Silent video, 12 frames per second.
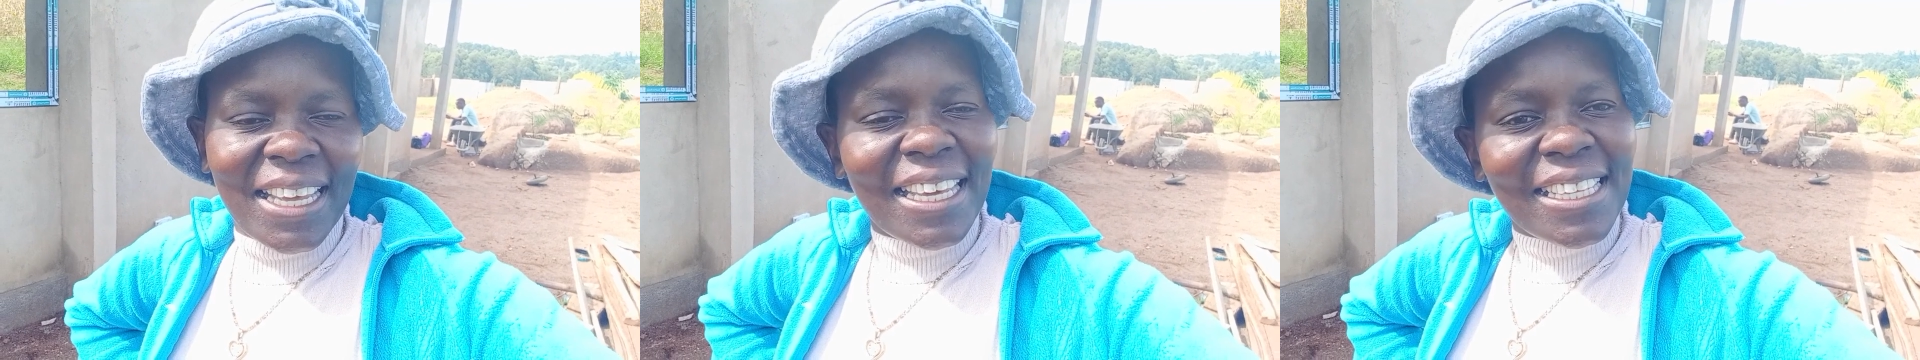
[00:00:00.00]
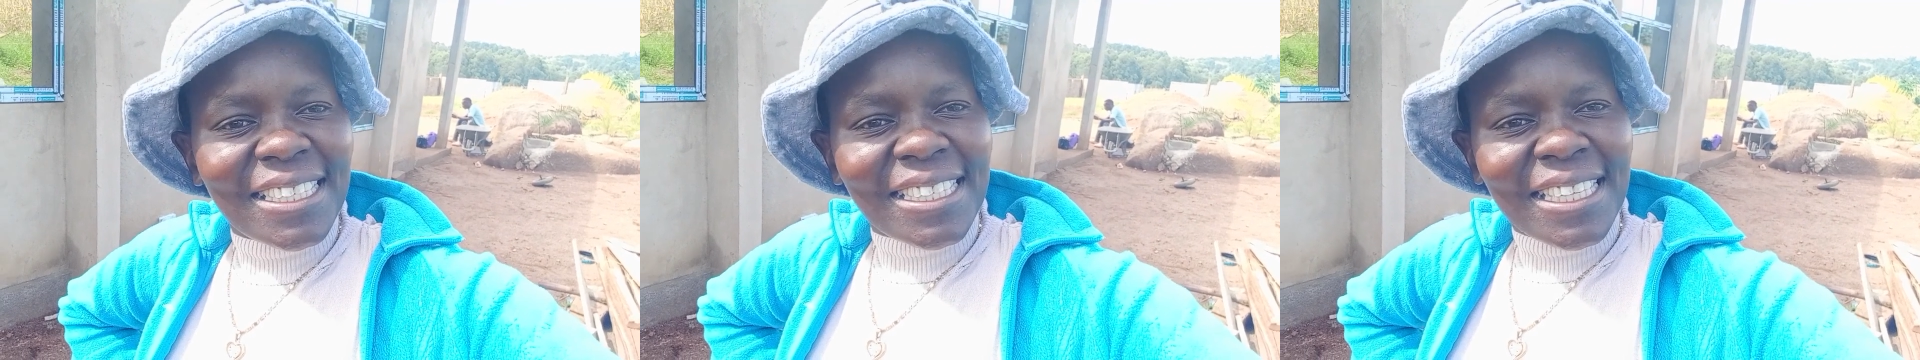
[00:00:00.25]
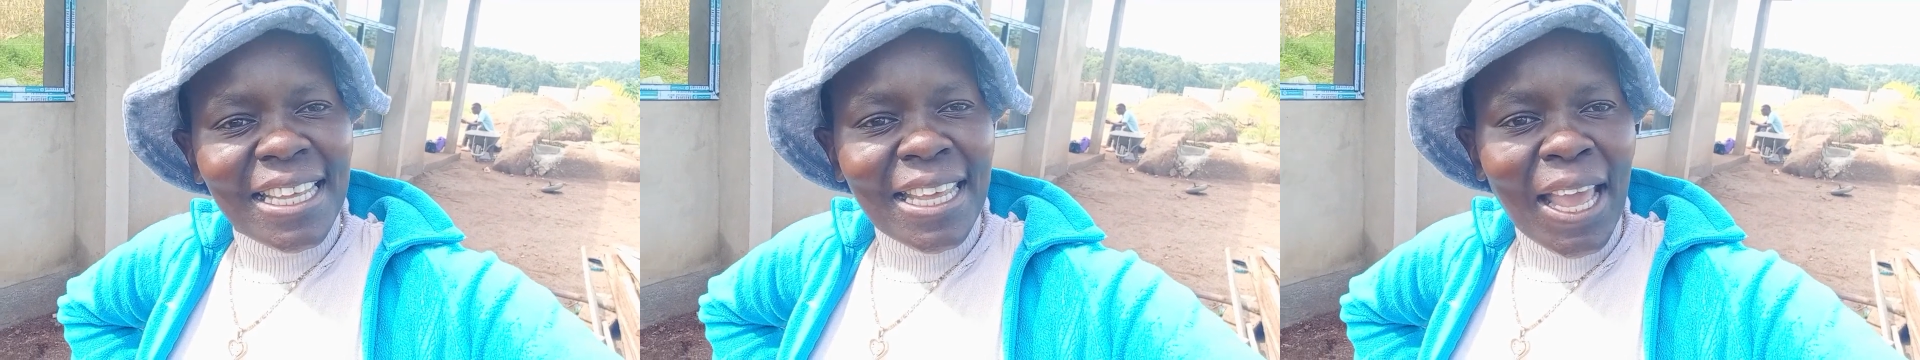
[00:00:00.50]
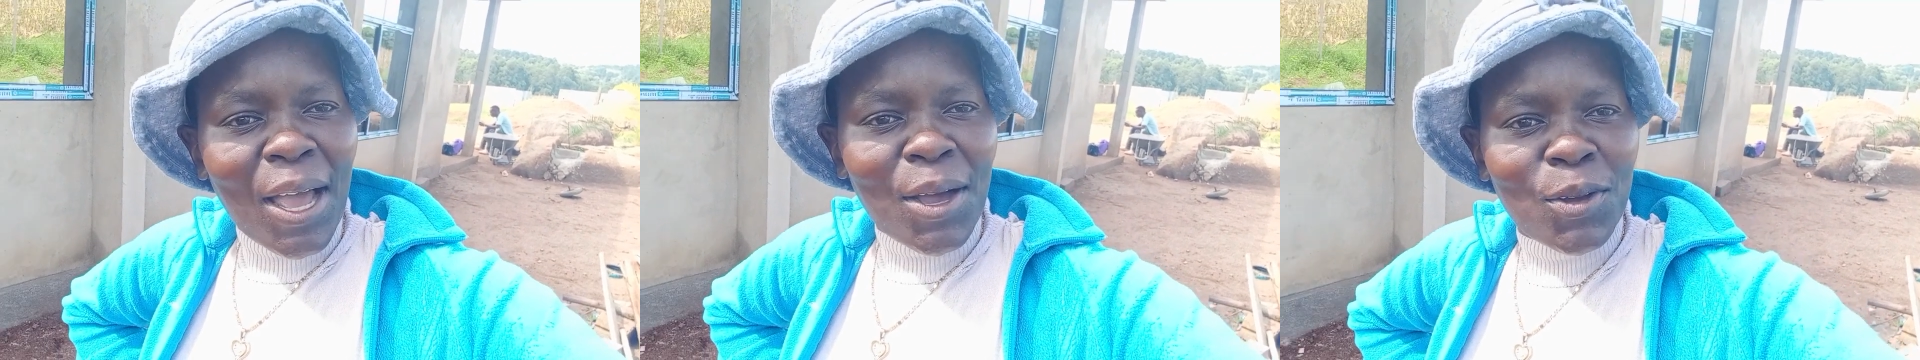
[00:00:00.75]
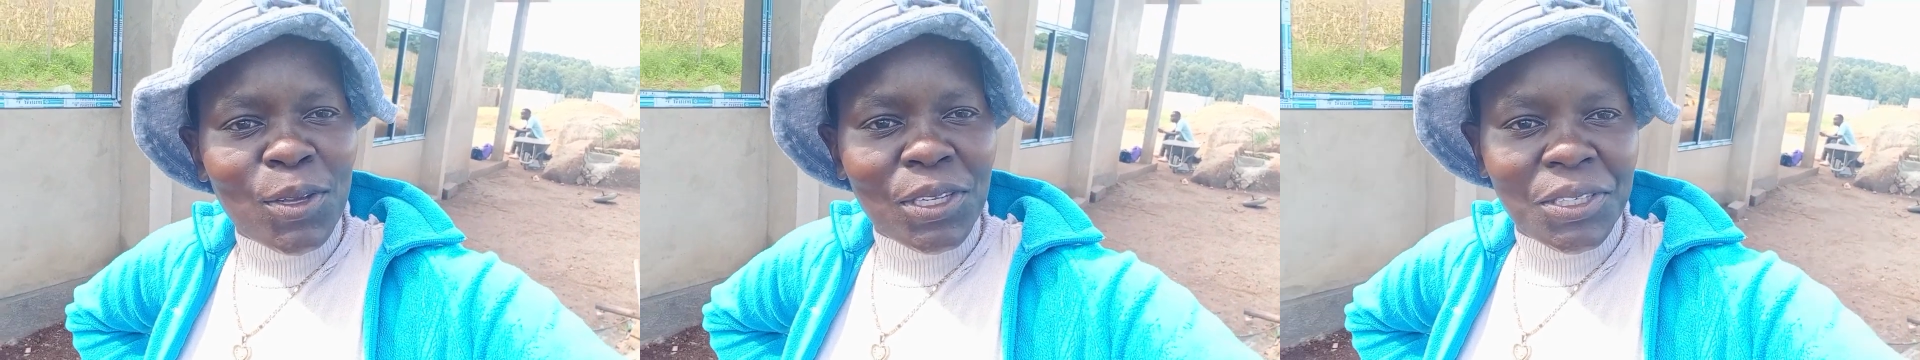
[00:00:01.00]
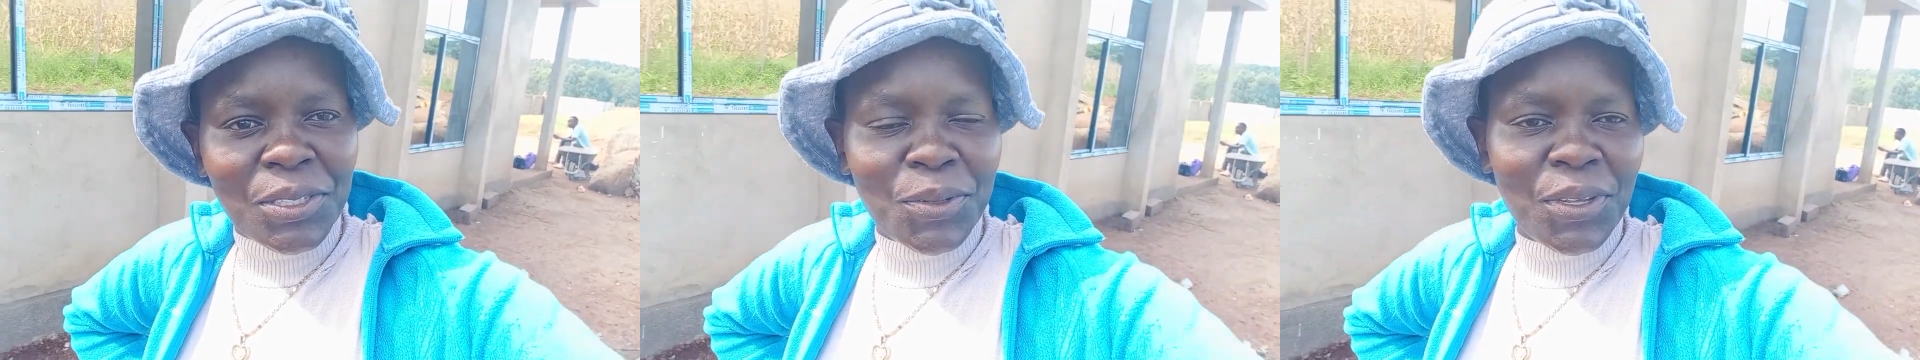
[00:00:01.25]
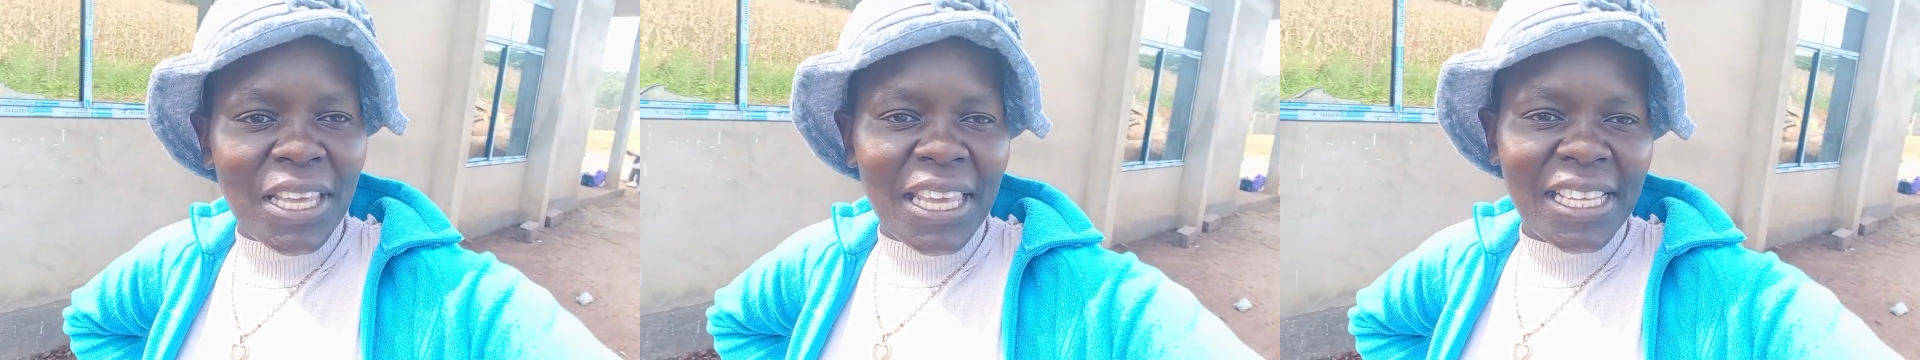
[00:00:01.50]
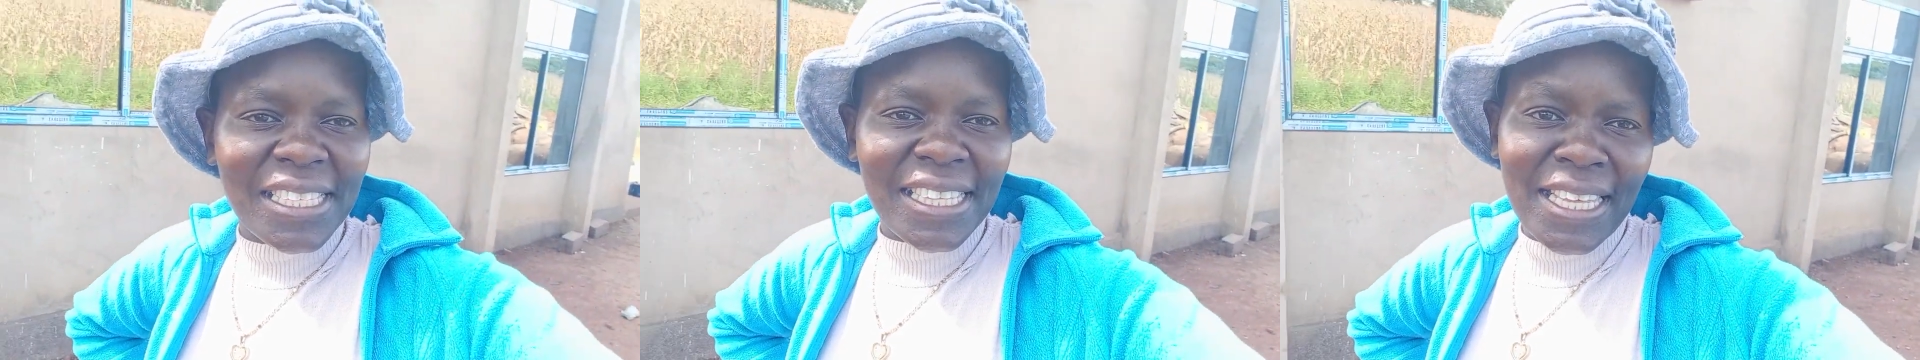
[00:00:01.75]
and see how he's doing
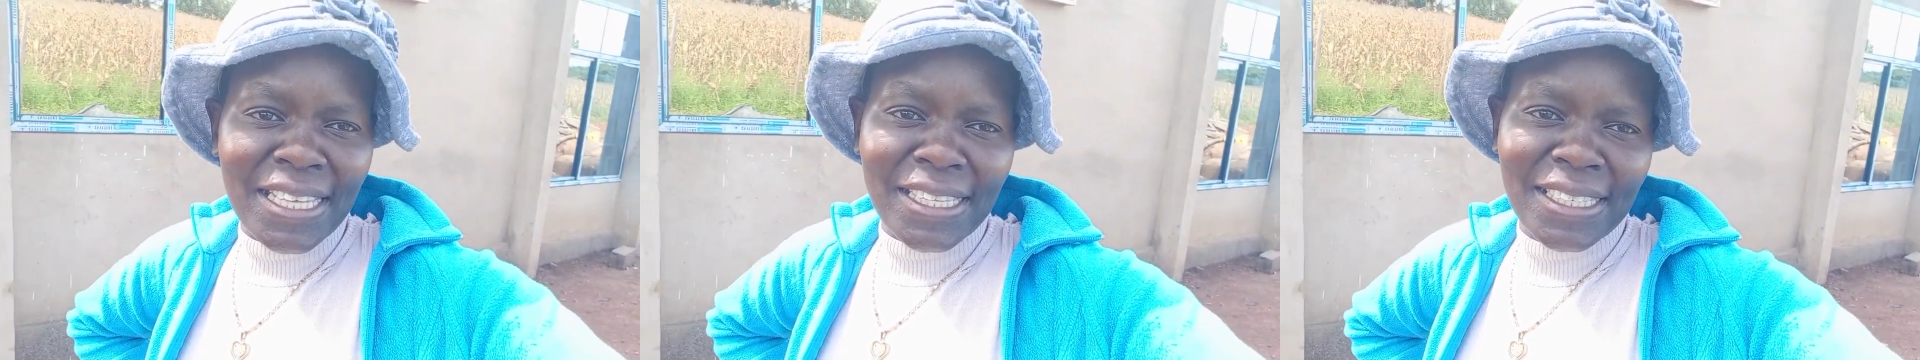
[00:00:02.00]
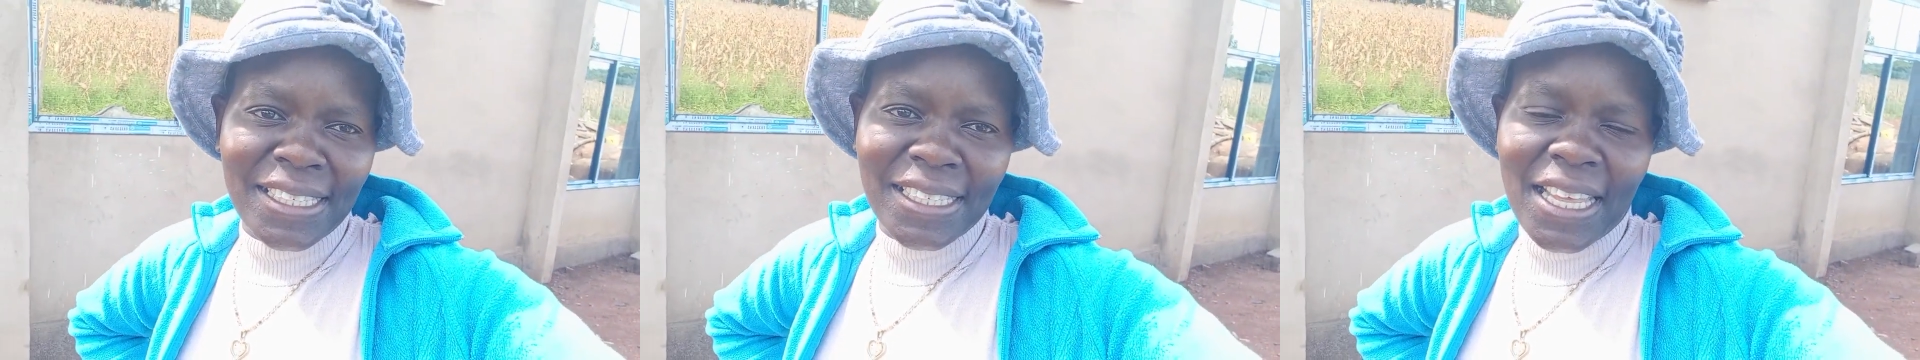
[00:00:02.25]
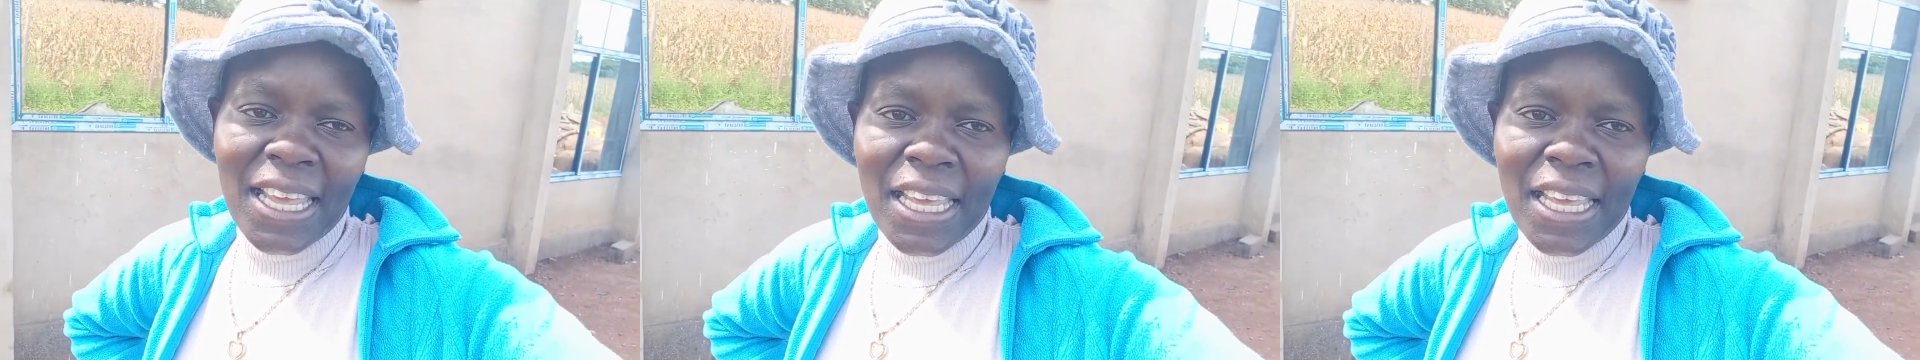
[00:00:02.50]
his things.